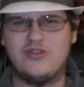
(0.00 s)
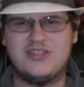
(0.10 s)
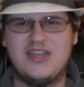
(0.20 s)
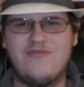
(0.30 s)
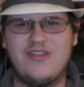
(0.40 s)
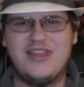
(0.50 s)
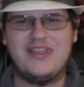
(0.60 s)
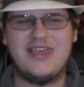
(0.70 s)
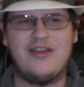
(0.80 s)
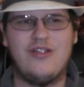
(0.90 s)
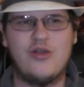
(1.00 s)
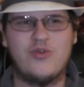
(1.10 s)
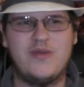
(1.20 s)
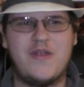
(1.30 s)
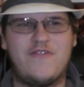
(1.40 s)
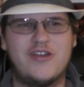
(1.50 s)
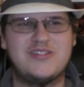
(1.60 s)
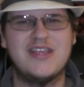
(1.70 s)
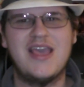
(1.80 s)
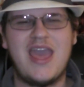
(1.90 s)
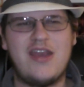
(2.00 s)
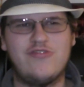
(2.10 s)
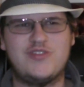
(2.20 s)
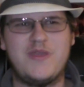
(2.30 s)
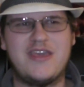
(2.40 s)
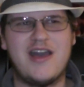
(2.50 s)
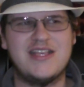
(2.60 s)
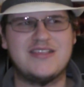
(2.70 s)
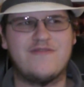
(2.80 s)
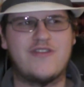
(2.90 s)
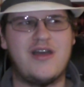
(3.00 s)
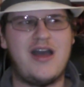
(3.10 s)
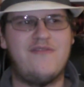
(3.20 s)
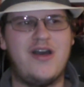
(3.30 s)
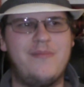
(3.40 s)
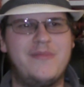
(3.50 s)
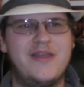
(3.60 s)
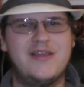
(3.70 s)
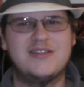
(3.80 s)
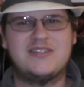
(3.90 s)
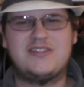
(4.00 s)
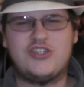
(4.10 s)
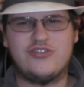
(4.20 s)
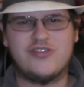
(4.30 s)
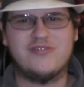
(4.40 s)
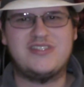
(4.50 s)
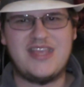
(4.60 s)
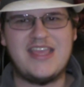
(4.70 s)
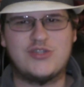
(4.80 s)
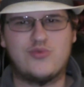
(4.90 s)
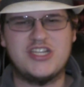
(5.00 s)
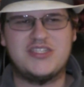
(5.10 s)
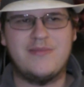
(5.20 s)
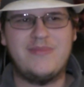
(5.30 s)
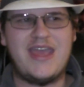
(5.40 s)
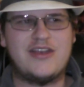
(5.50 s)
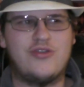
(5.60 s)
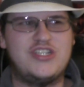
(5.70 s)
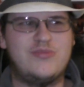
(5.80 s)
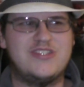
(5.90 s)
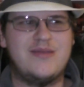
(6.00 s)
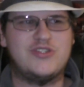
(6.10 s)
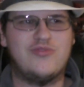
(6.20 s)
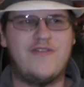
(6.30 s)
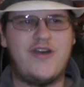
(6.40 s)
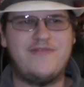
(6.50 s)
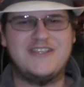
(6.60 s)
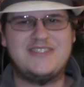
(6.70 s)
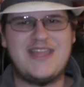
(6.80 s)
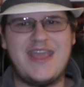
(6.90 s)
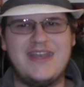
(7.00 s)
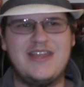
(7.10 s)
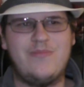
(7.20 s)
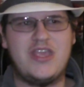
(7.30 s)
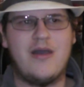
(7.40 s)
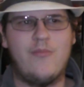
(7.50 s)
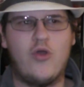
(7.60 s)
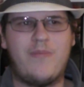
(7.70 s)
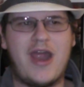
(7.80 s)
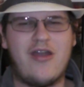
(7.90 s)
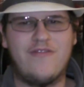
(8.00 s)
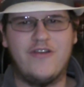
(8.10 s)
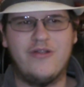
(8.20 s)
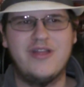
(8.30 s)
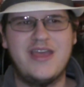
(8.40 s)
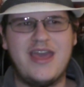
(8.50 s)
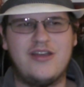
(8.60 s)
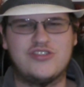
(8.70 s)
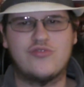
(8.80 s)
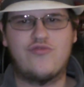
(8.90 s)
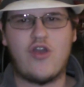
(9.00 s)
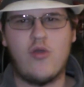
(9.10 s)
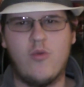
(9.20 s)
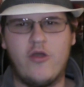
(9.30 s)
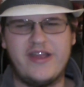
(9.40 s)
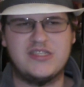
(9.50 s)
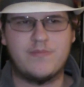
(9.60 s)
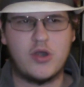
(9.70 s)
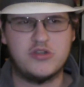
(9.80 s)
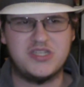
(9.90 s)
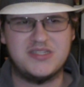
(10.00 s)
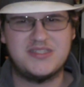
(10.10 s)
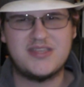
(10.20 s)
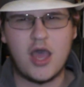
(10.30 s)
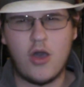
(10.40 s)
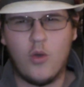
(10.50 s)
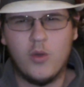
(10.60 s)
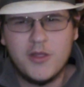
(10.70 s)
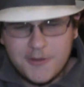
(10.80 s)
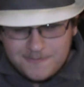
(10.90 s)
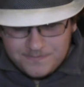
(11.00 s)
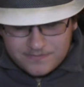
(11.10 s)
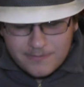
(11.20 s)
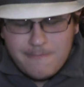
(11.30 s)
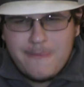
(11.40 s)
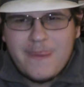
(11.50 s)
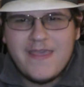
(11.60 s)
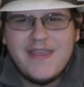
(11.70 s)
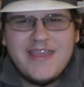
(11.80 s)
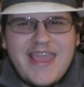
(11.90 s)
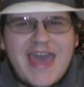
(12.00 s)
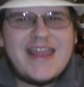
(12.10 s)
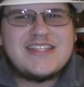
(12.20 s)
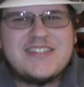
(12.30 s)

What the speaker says: didn't really get along with him at first, and it was because of Jotaro's sage wisdom that Koichi was able to evolve his stand and become more powerful, and also grow more as a person. So, yeah,